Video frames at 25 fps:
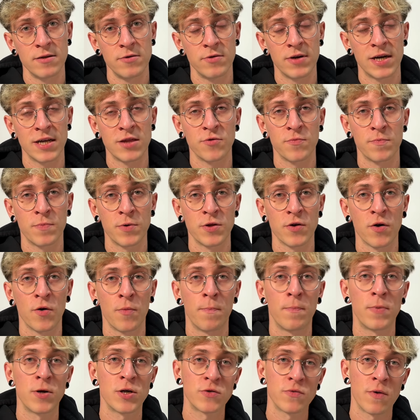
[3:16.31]
you get to put a
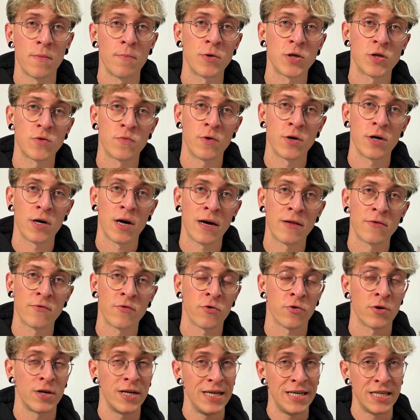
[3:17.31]
+1/+1
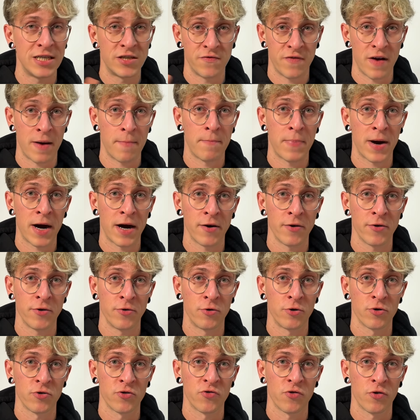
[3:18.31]
counter on each vampire you
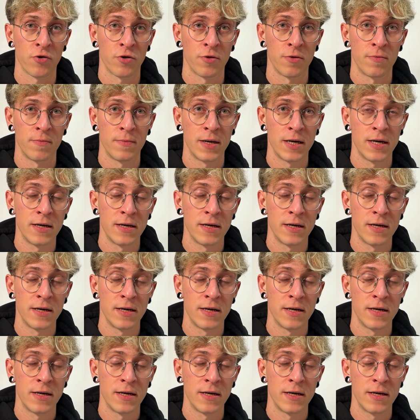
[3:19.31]
control.